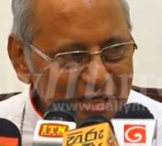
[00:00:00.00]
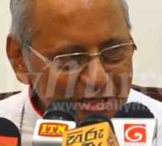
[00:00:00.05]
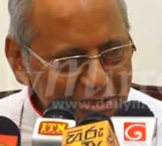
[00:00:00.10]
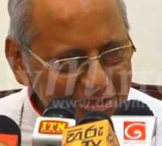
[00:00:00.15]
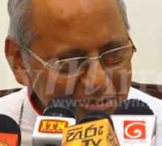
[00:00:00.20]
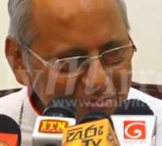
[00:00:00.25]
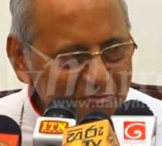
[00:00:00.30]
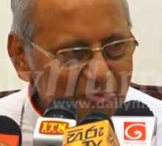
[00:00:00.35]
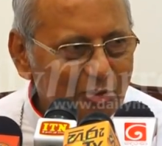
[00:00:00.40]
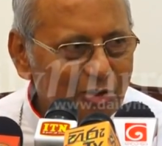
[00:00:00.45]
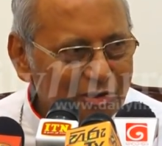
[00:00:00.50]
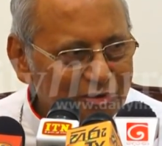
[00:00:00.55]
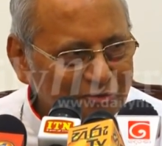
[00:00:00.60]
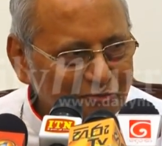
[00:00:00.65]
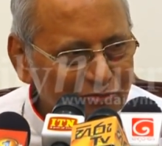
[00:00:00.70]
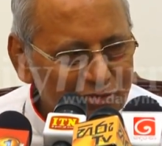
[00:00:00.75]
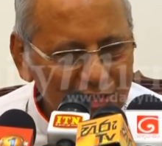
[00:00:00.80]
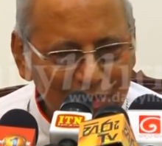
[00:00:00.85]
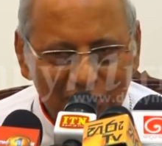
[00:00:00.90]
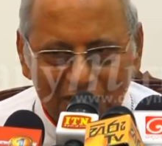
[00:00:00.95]
that is
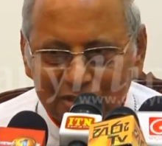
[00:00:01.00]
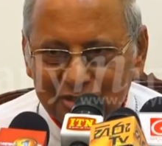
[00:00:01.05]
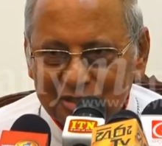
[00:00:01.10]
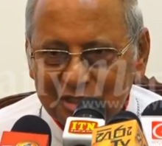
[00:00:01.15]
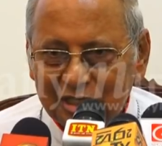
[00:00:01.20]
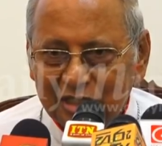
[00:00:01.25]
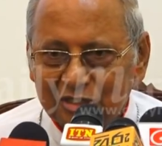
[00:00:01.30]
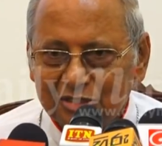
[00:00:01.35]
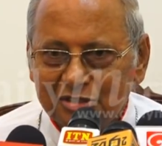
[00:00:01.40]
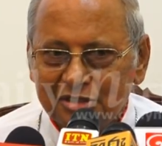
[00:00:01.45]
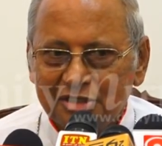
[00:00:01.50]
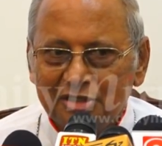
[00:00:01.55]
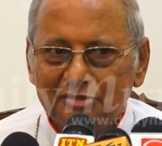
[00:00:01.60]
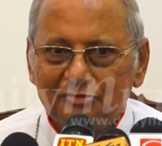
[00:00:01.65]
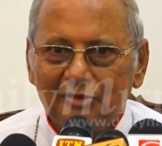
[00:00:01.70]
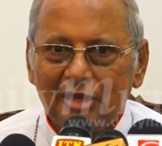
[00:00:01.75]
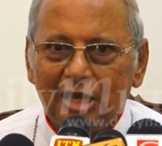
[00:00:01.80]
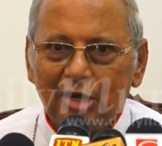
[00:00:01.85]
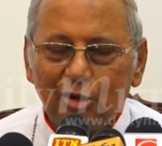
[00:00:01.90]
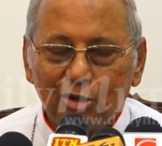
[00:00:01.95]
important for the Christian
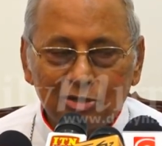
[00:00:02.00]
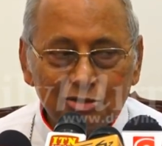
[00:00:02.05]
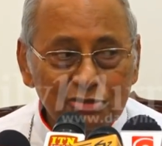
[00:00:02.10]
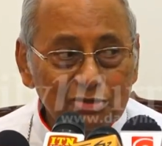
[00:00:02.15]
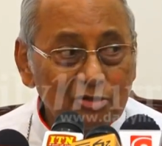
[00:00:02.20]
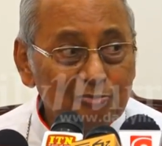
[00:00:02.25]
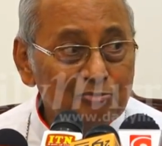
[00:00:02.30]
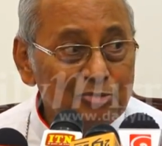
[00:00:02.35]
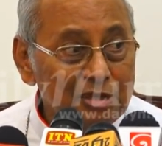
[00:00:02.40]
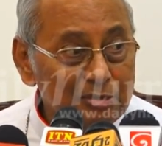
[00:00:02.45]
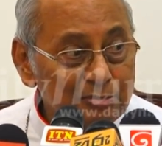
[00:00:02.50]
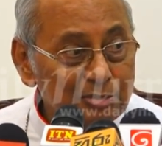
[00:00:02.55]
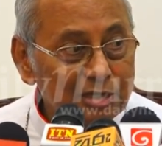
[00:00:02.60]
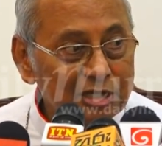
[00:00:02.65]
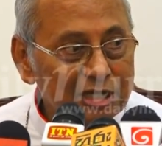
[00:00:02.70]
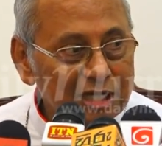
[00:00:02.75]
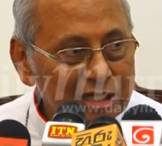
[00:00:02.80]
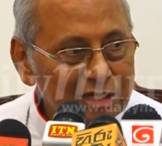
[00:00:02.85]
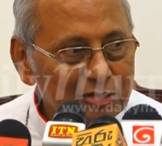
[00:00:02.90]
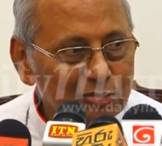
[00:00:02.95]
church, where lots of
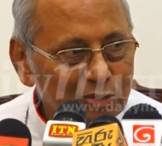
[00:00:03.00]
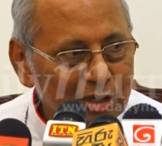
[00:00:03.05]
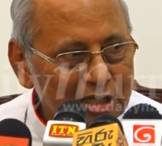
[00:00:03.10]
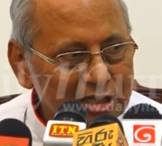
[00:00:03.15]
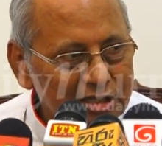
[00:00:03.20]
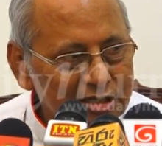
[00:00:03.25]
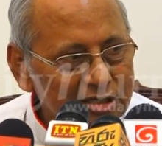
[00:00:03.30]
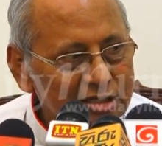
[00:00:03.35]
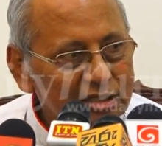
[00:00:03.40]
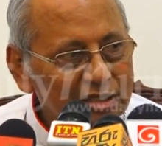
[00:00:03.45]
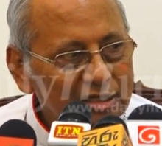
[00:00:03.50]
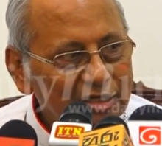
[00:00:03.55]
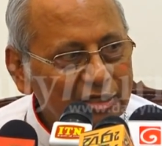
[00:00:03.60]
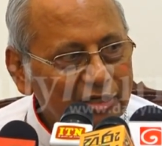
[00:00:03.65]
people get together